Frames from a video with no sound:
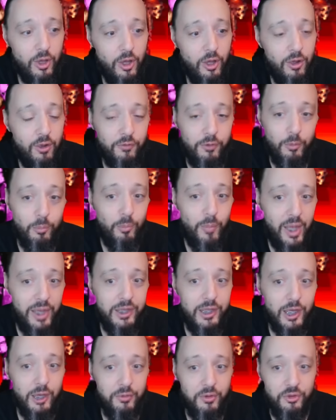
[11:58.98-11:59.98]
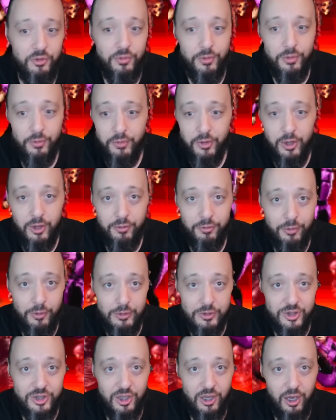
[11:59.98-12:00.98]
for many of us, for the very
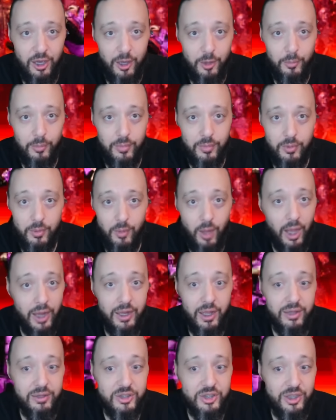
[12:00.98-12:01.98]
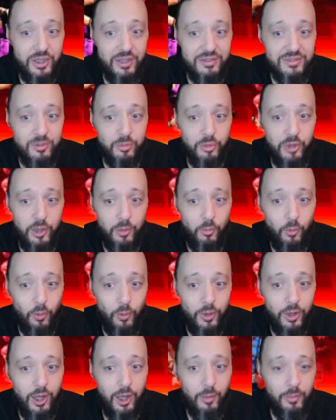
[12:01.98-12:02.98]
first time. I got a chance to play
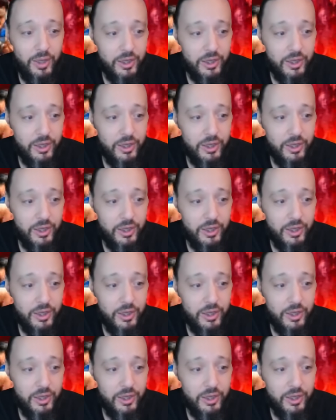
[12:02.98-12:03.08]
Mortal Kombat